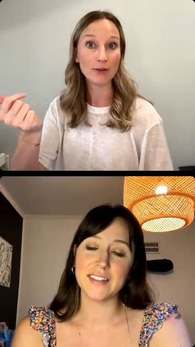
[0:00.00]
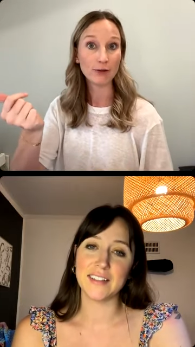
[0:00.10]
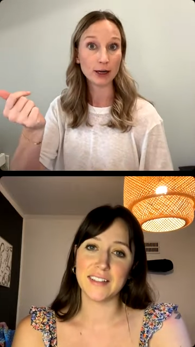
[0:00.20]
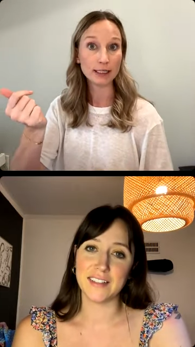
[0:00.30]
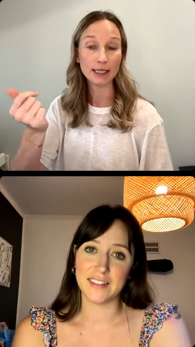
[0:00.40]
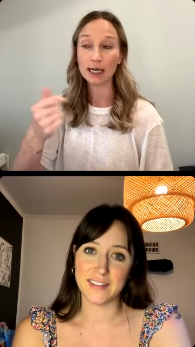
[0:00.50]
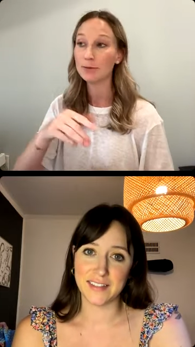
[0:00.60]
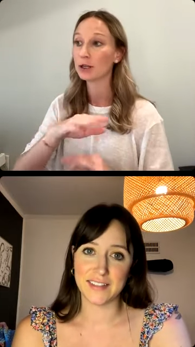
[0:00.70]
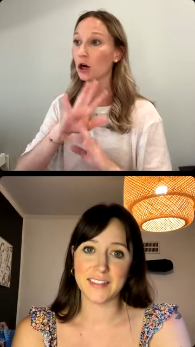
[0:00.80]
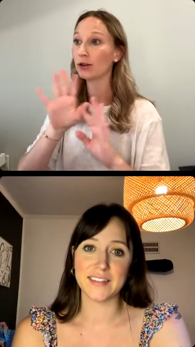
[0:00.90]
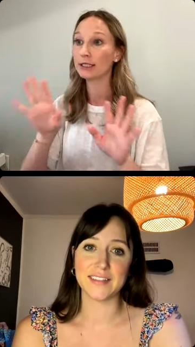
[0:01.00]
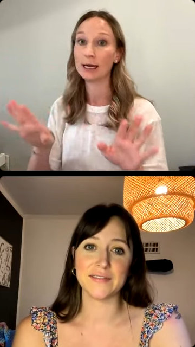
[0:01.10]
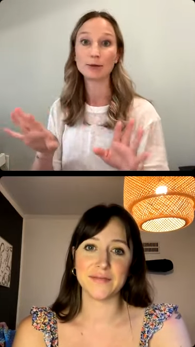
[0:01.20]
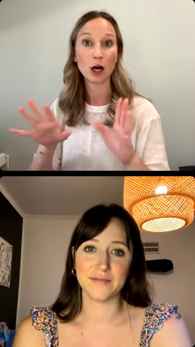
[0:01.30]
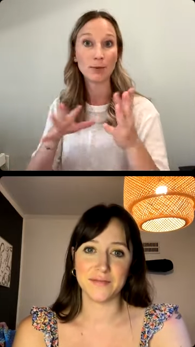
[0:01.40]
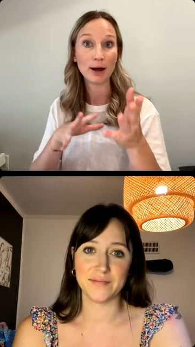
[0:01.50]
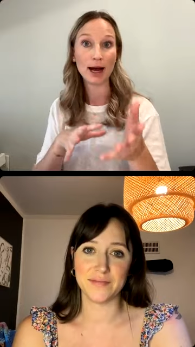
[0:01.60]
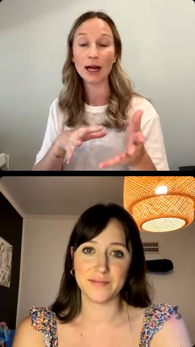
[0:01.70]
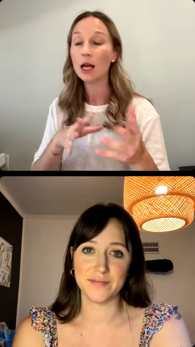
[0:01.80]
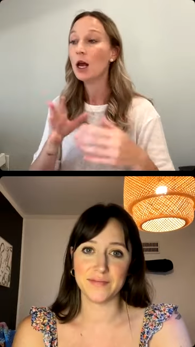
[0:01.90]
Speaker 1: the free tips or the tips on
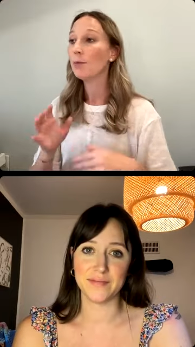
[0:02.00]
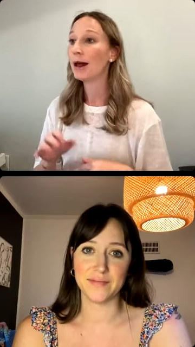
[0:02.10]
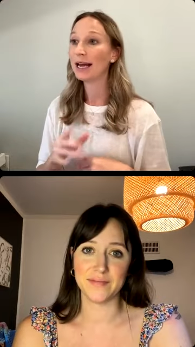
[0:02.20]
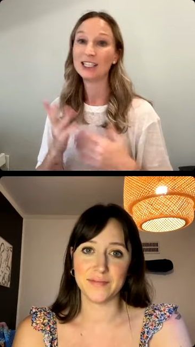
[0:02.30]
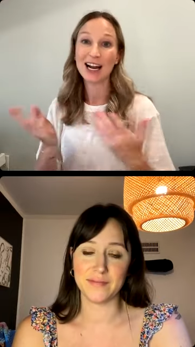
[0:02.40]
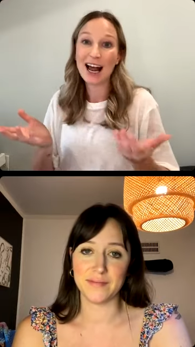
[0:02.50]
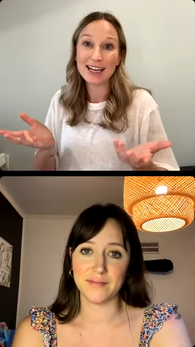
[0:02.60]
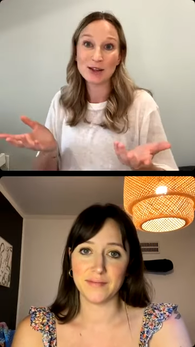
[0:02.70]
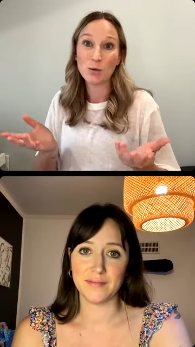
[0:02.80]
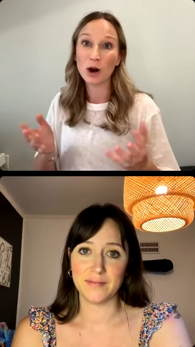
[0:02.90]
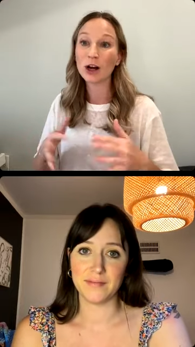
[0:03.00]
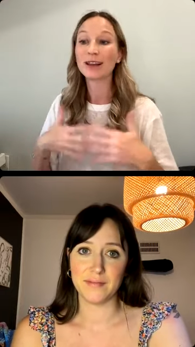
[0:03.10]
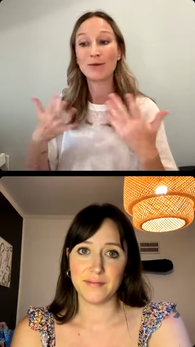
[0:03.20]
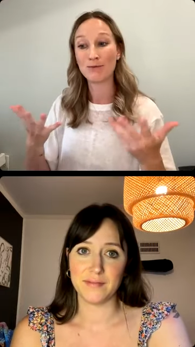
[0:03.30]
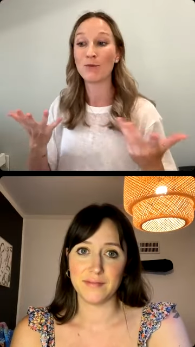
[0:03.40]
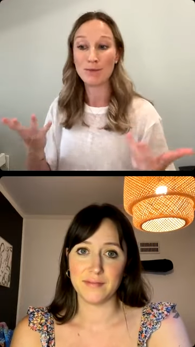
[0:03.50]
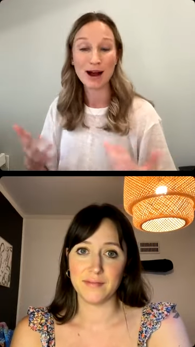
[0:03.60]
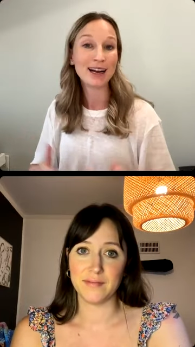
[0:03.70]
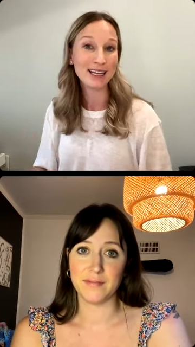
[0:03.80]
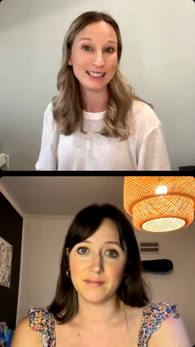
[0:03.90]
my page and it hasn't worked, then we
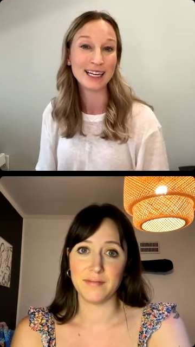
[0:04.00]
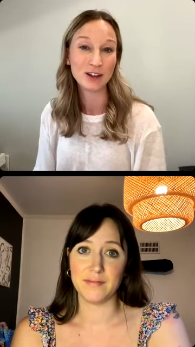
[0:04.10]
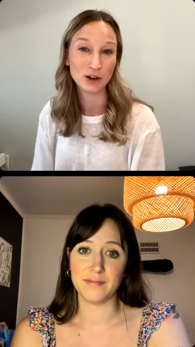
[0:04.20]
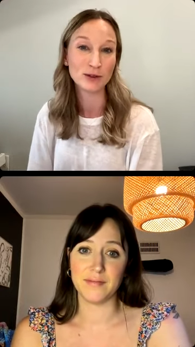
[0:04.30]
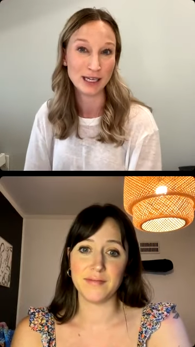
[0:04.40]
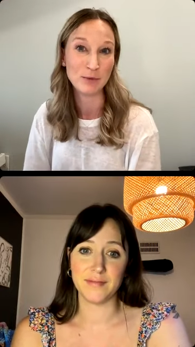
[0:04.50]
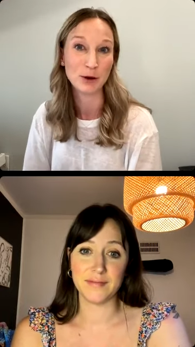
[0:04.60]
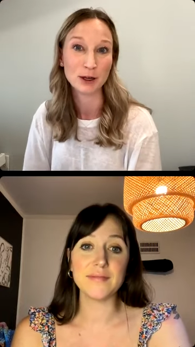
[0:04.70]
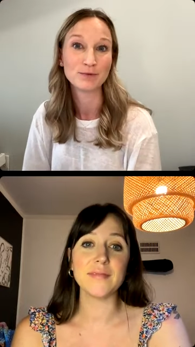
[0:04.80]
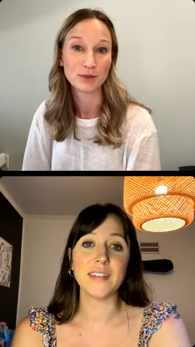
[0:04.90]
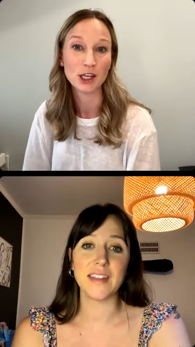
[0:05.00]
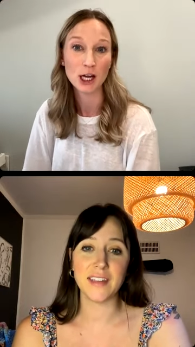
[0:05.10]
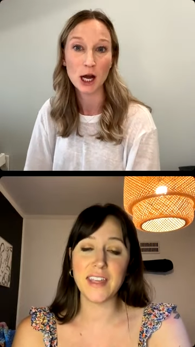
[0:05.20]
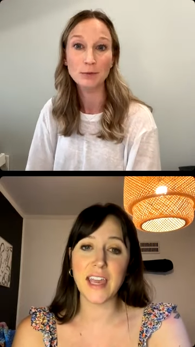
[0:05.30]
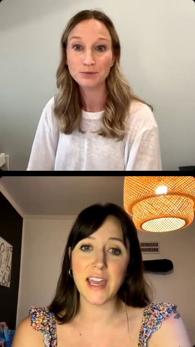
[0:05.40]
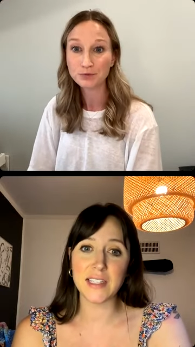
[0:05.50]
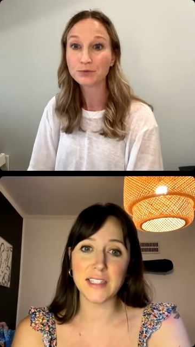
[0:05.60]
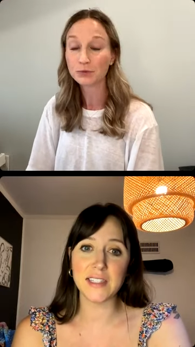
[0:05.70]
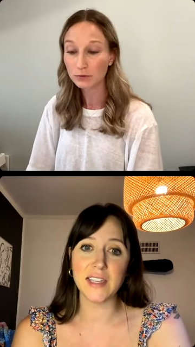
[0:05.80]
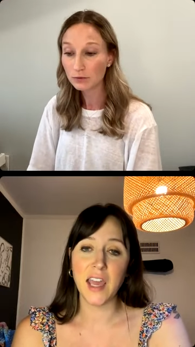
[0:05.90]
might need to dig a little deeper. You know. Yeah.
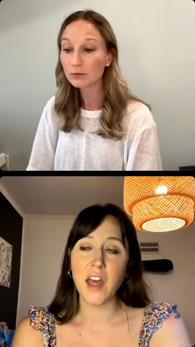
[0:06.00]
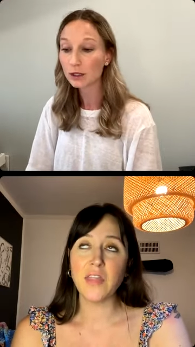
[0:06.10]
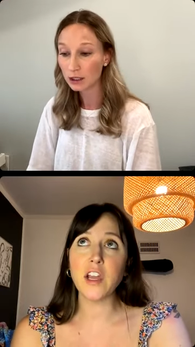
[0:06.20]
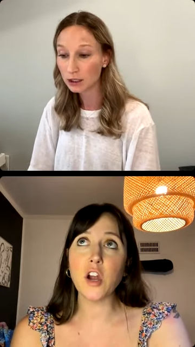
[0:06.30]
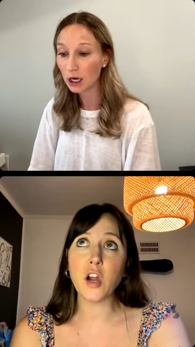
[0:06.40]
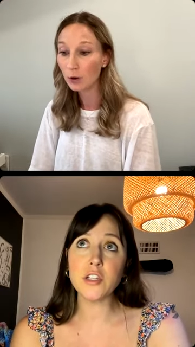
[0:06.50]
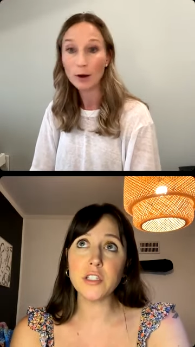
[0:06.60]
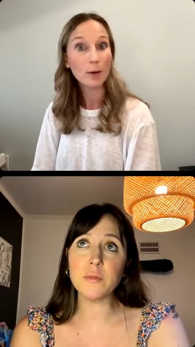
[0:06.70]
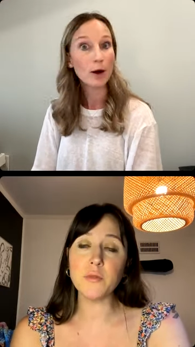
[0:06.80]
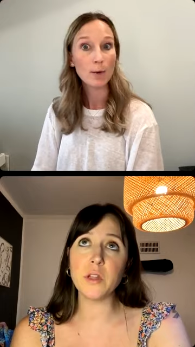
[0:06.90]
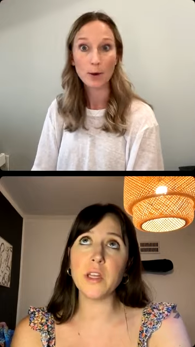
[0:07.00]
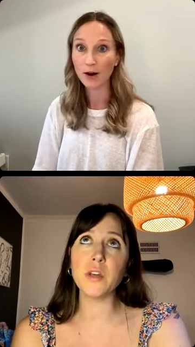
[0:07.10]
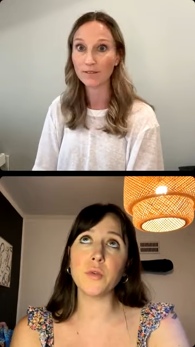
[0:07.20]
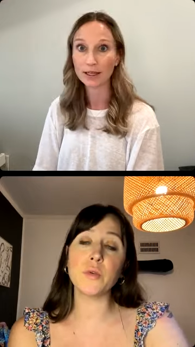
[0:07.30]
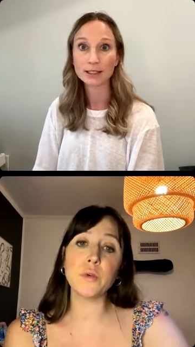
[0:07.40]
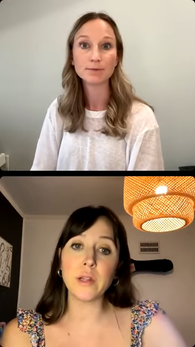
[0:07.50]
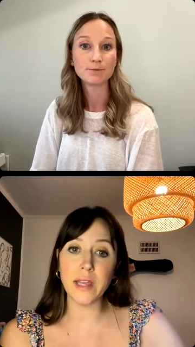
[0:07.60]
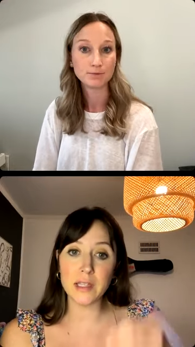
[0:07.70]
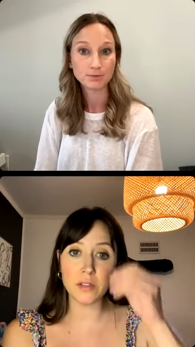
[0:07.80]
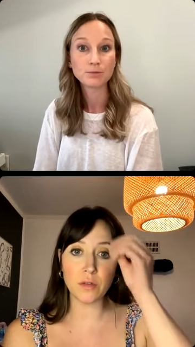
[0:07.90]
Speaker 2: There so, are some really, really cool
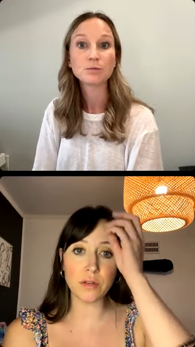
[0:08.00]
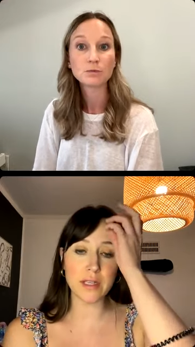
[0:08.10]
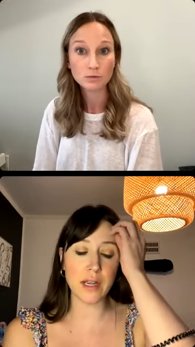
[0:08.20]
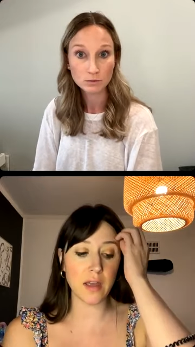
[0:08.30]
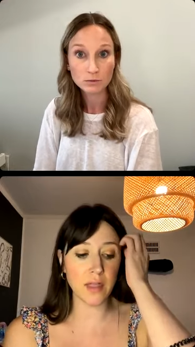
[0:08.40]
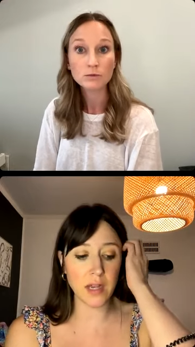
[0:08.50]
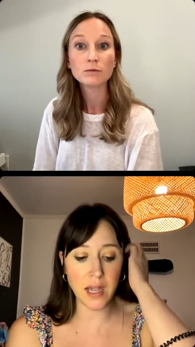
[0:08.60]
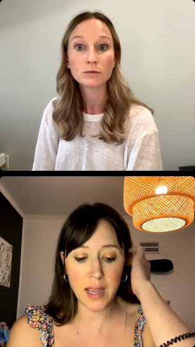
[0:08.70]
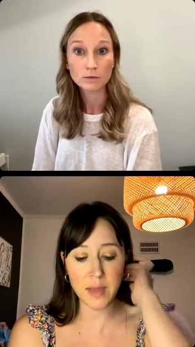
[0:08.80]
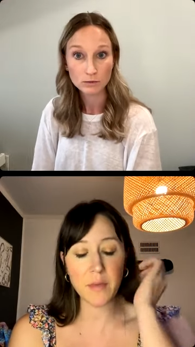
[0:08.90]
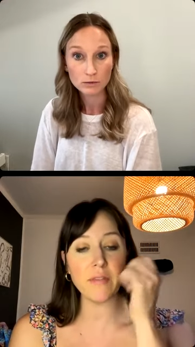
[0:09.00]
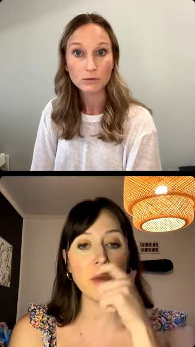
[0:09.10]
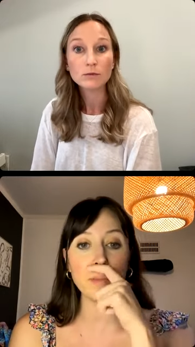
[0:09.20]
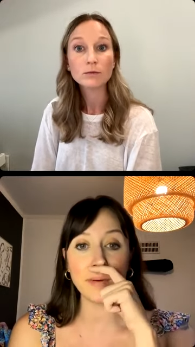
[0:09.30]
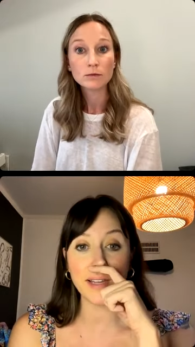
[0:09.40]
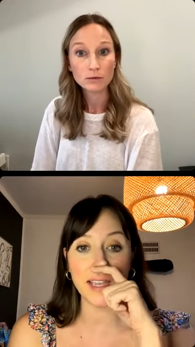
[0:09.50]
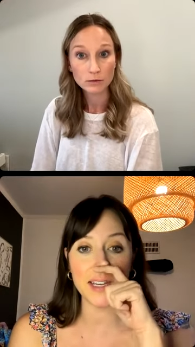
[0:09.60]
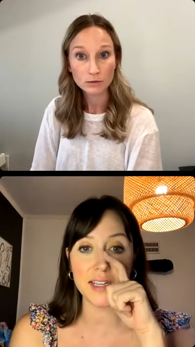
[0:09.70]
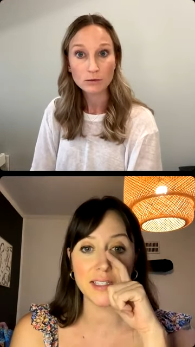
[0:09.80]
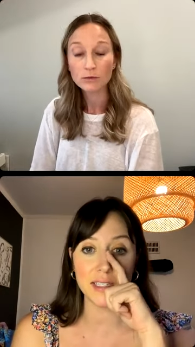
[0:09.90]
insoles, and the name of the
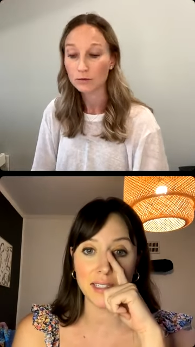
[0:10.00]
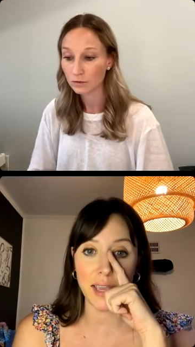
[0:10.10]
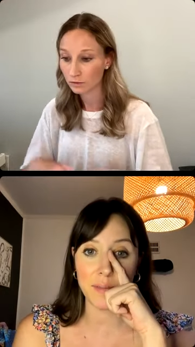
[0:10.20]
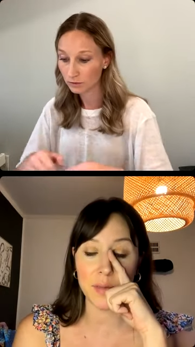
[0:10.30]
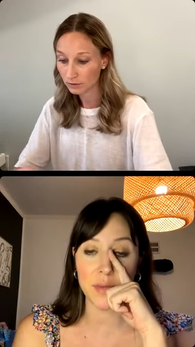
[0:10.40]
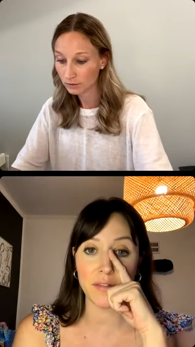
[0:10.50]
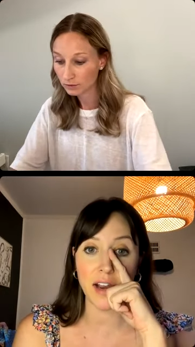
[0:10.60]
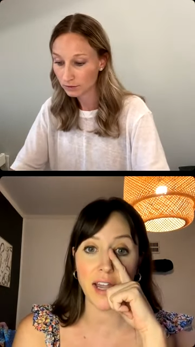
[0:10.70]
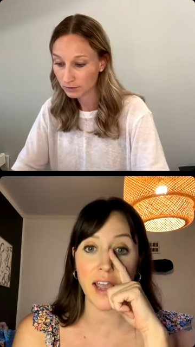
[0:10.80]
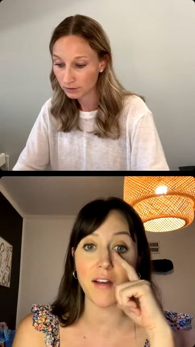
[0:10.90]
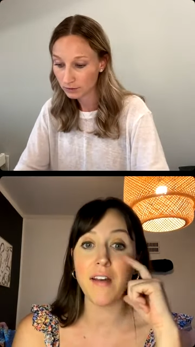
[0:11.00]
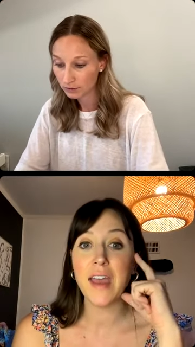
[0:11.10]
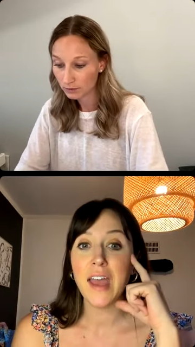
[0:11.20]
brand is escaping me right now.